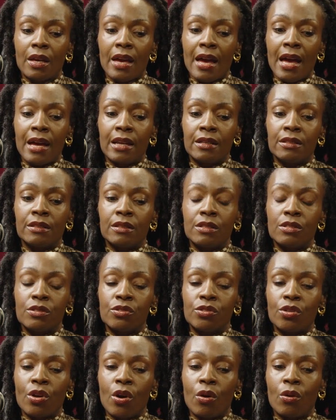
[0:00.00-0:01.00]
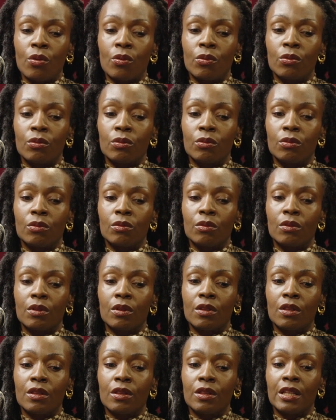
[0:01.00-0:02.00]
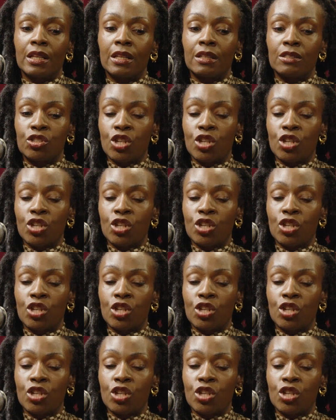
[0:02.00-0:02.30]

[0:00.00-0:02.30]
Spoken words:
And so the